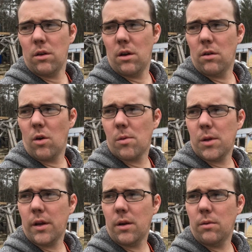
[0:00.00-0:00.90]
You know,
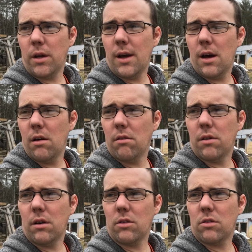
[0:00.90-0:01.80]
normally we have
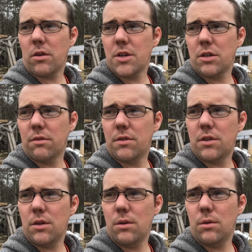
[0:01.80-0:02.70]
a stretch of
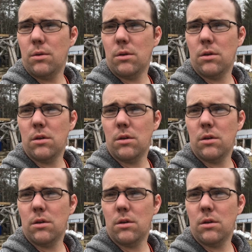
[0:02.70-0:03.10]
two,